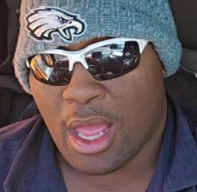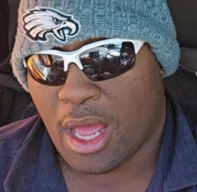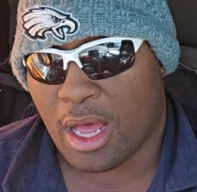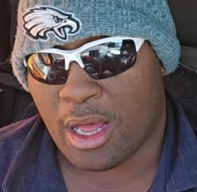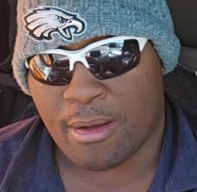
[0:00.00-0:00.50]

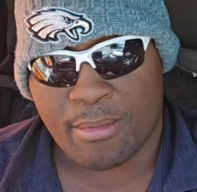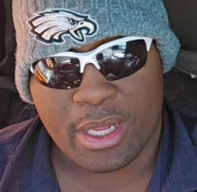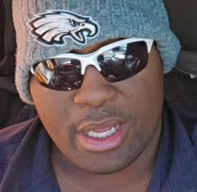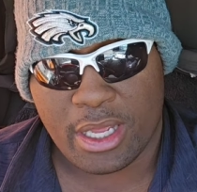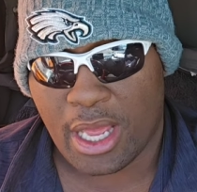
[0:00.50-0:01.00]

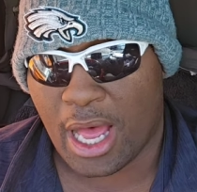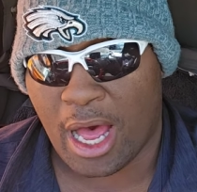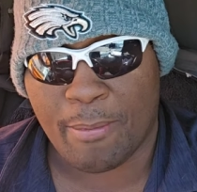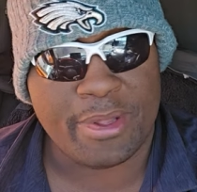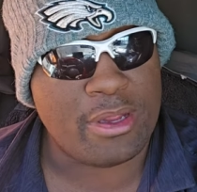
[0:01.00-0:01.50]

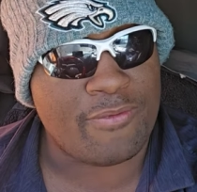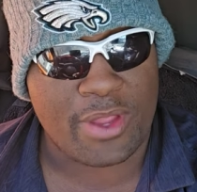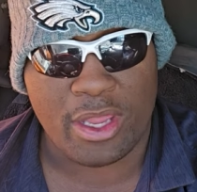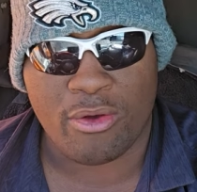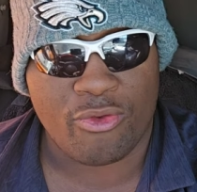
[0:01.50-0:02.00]
If
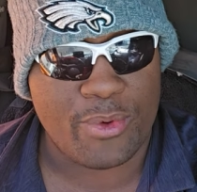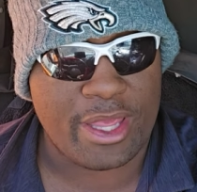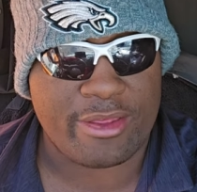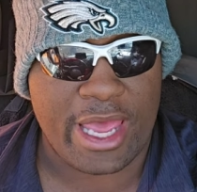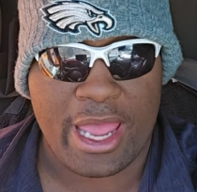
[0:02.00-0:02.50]
the Eagles win
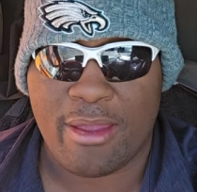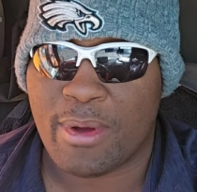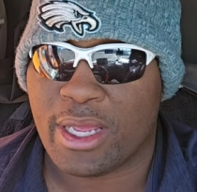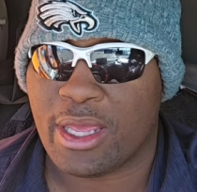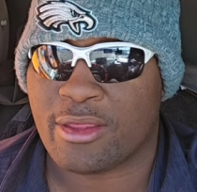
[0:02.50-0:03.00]
this game,
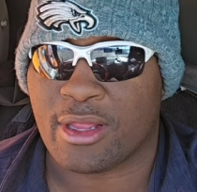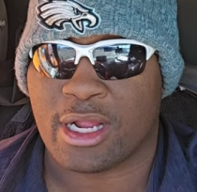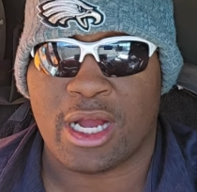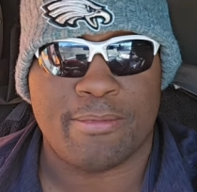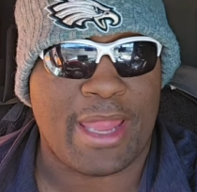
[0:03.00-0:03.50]
it's going
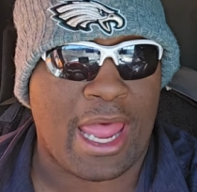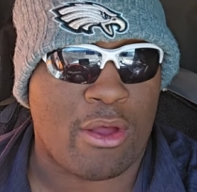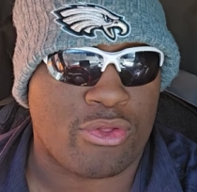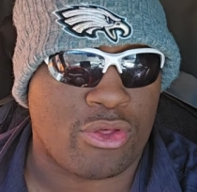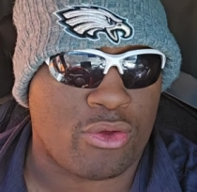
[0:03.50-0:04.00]
to come
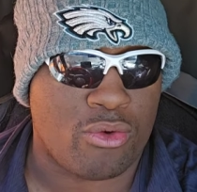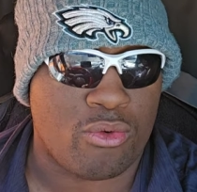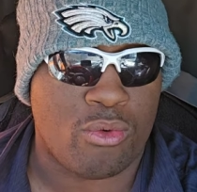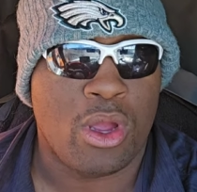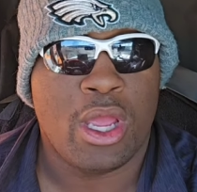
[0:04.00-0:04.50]
down
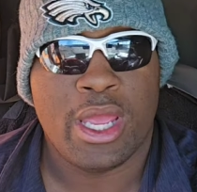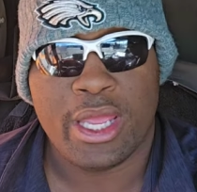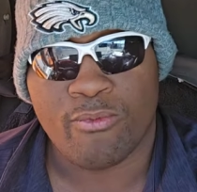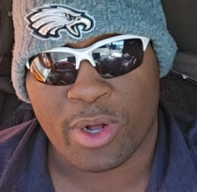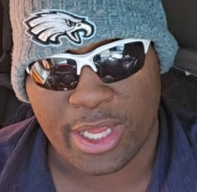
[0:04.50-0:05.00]
to
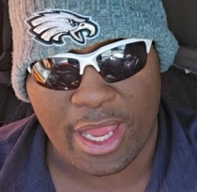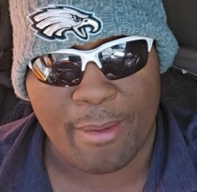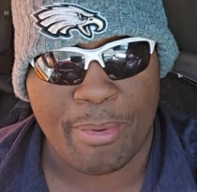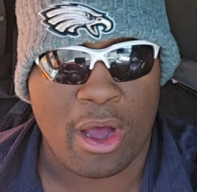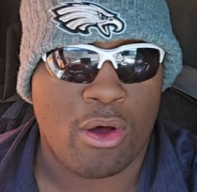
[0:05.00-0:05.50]
running
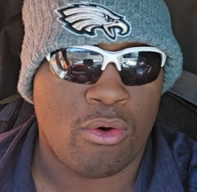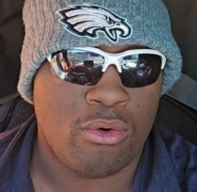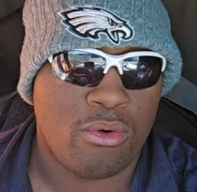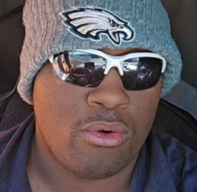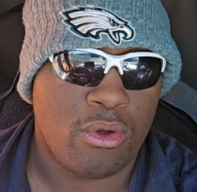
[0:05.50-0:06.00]
that ball.
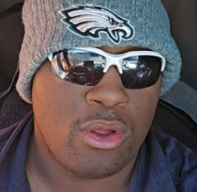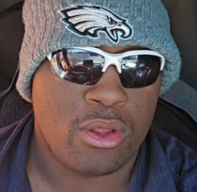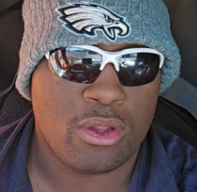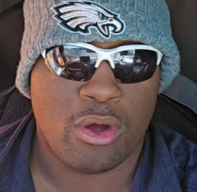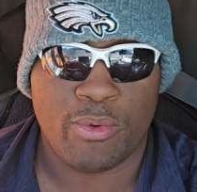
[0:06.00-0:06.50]

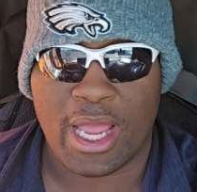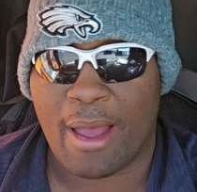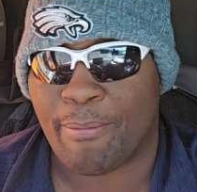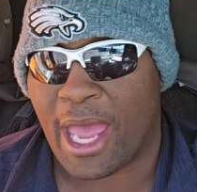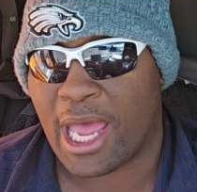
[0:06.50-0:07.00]
You know, we
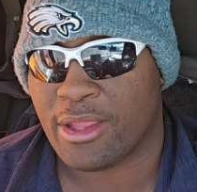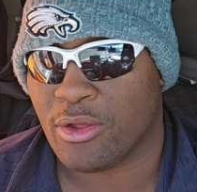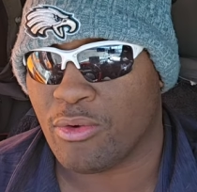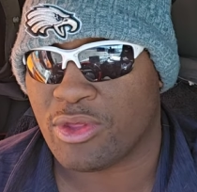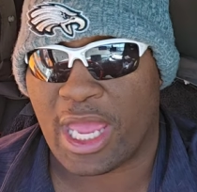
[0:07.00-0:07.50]
got bad
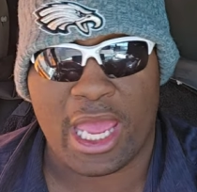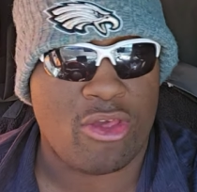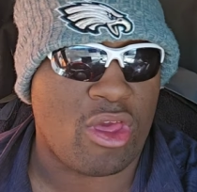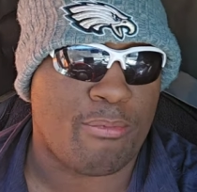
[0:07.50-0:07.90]
news that A.J.